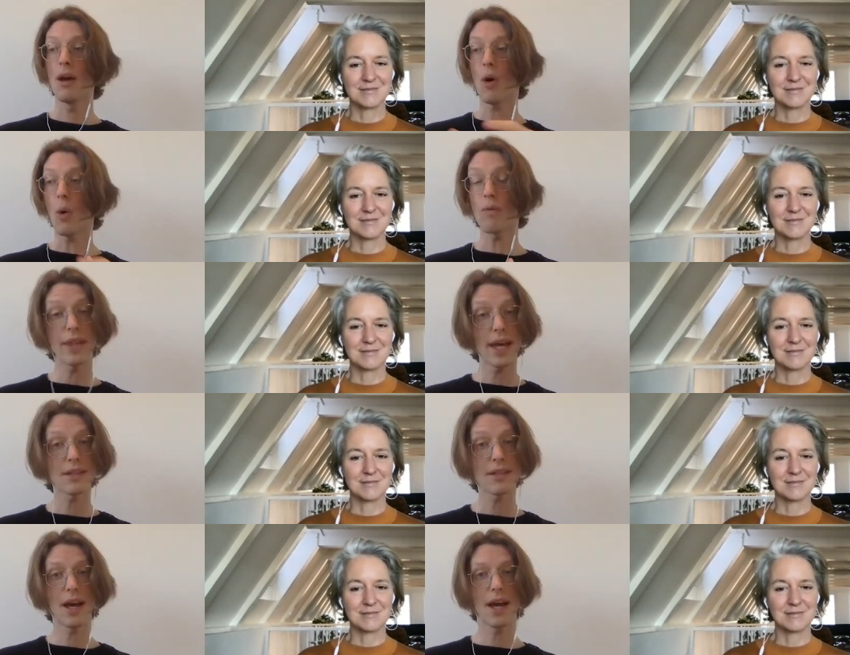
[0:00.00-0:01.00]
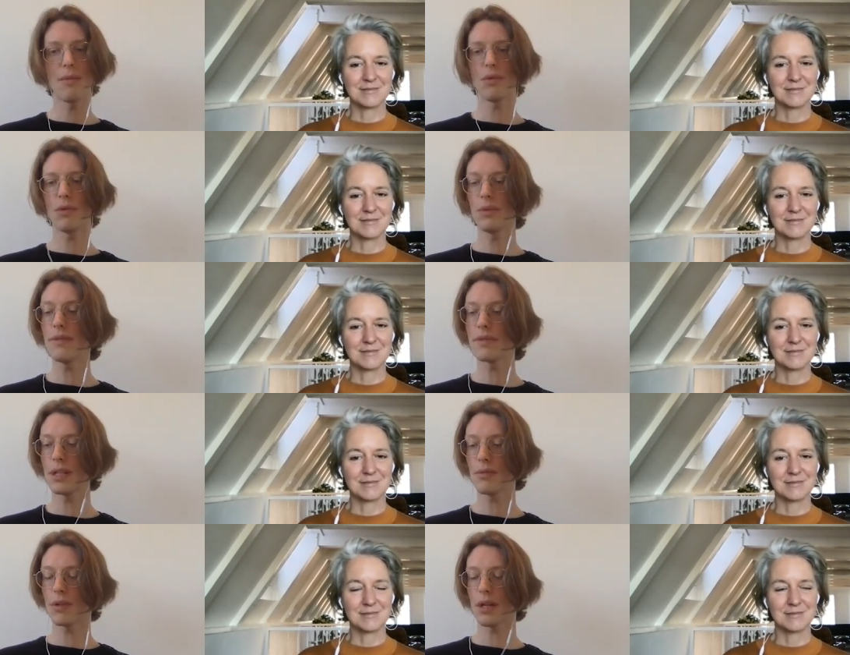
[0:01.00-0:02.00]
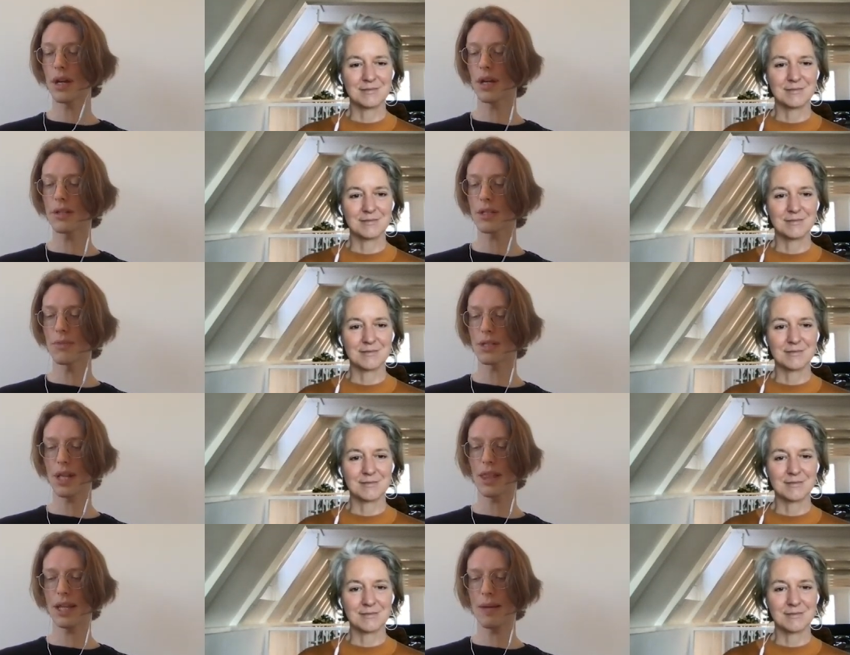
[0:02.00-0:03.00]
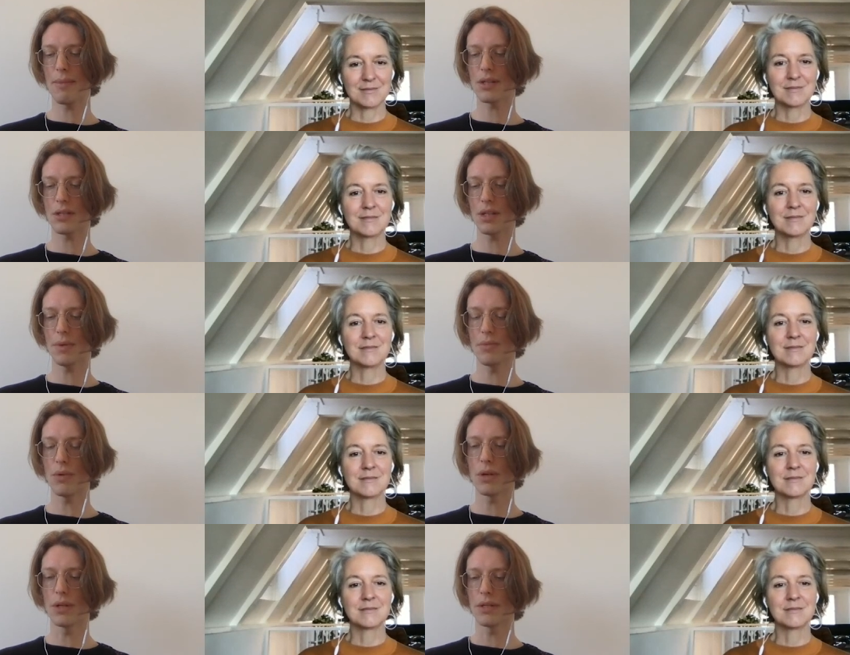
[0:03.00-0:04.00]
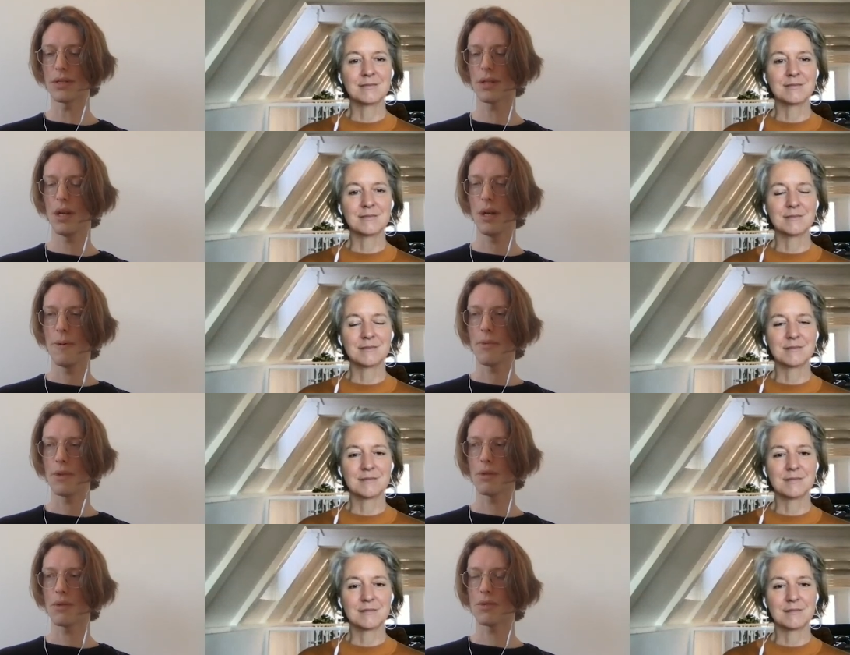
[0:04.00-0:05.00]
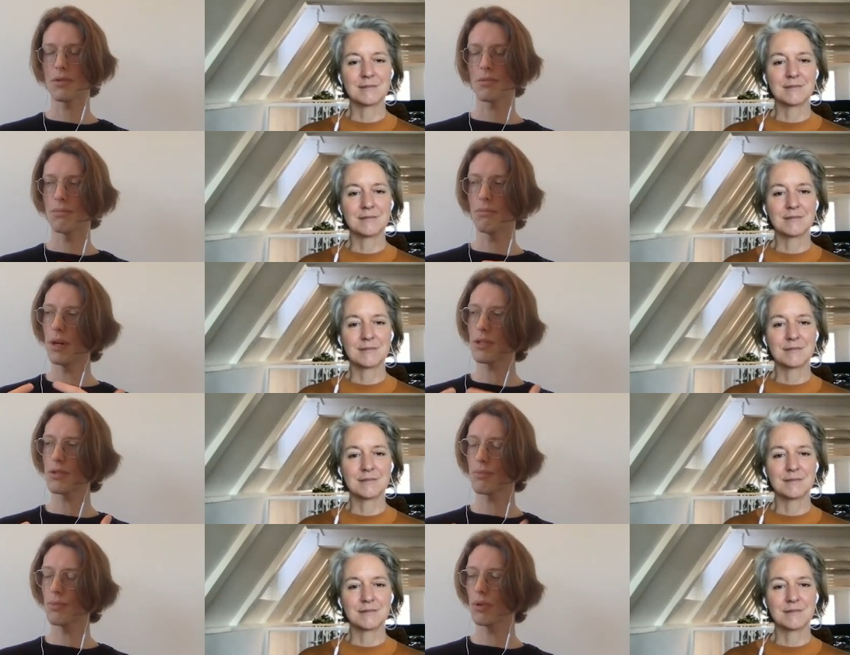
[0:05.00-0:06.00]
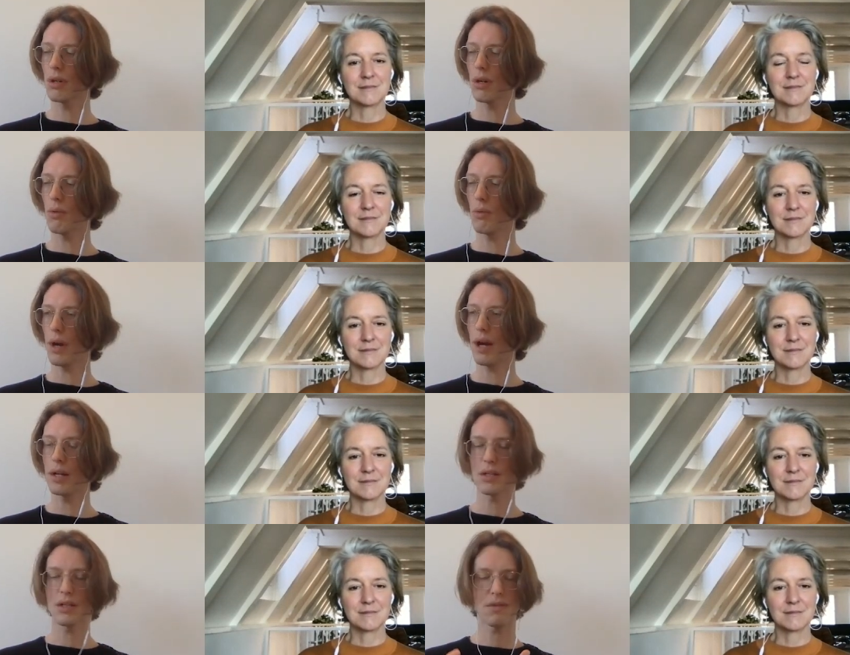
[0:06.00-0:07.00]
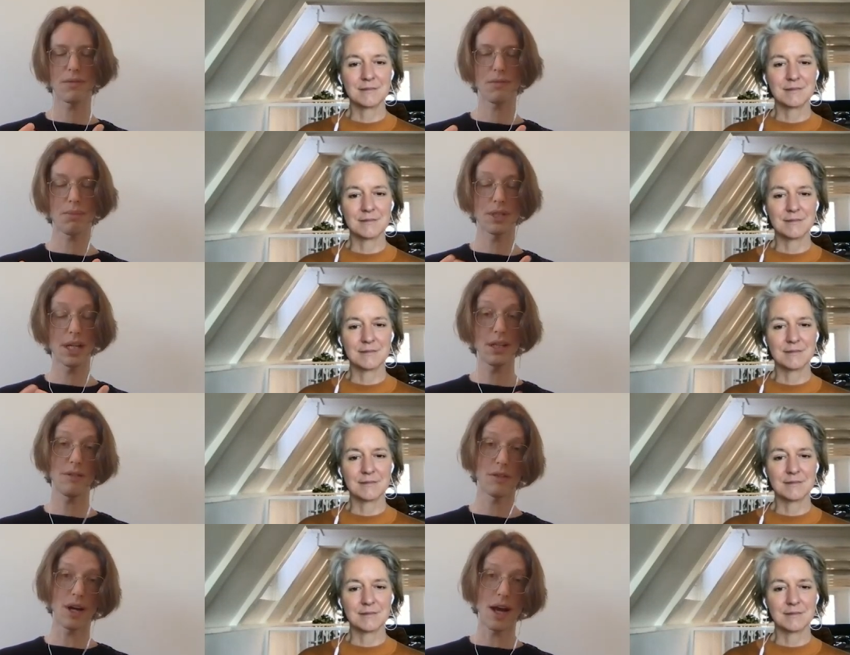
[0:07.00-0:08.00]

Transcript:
Speaker 1: over that time, what we've seen with our customers, and I think I mentioned this a little bit more, is there's much more awareness, particularly for